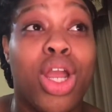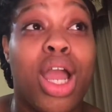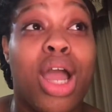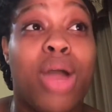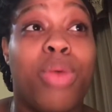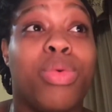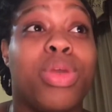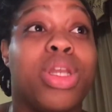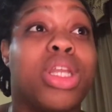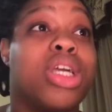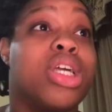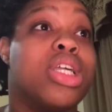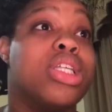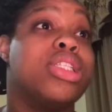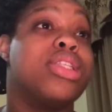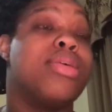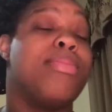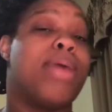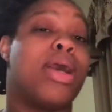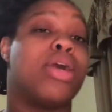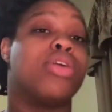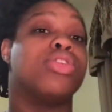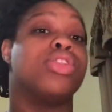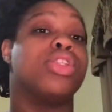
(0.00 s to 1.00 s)
I wouldn't have cussed him
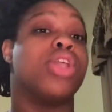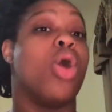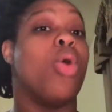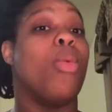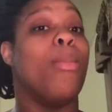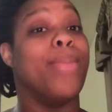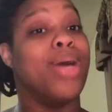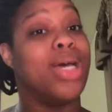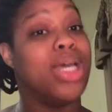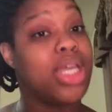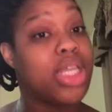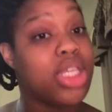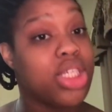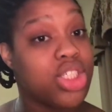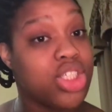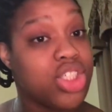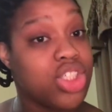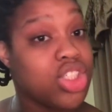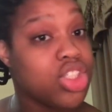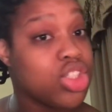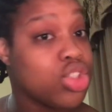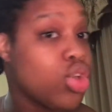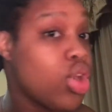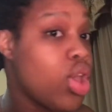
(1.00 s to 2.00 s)
out so
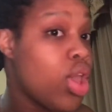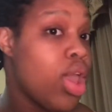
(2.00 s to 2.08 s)
much.